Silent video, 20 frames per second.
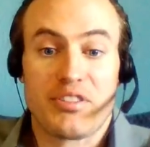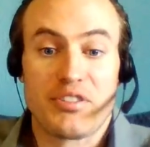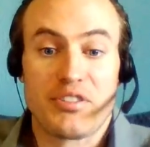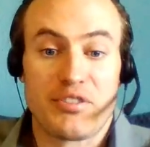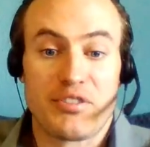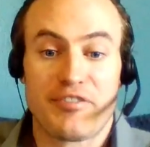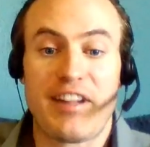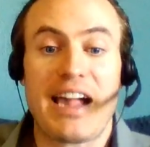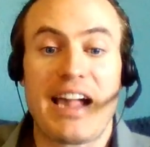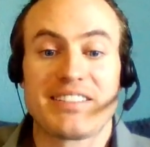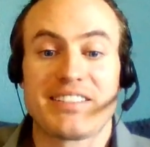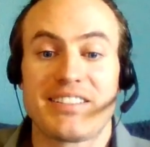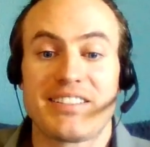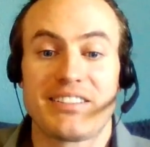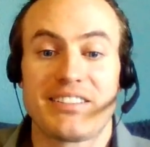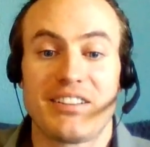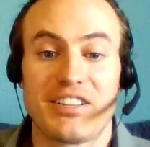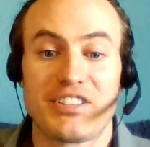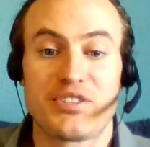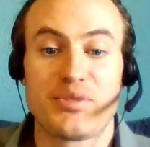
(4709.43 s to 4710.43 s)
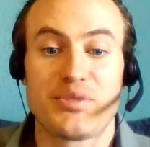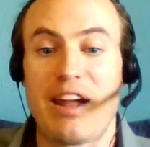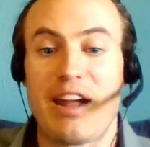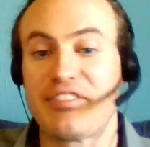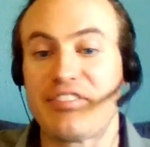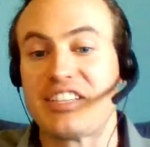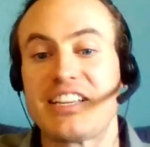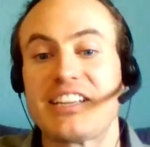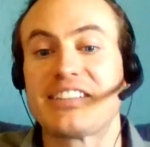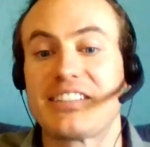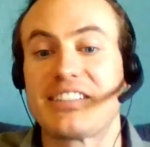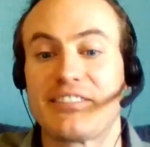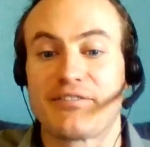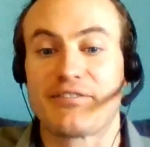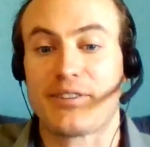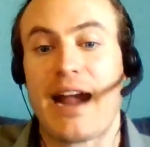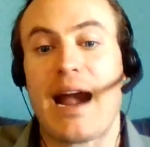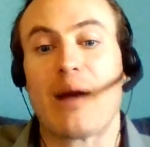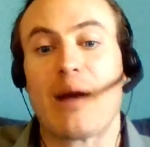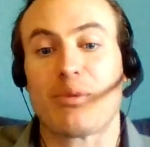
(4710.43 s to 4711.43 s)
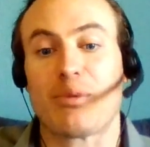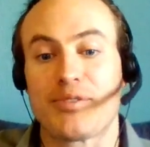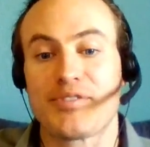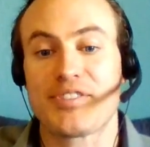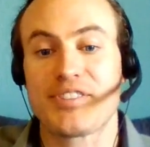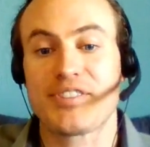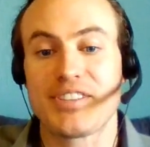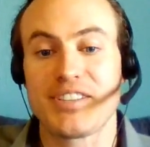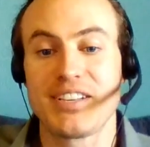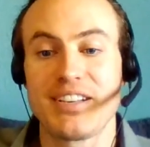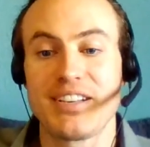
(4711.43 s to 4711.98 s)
fasted, unless you haven't eaten for hours.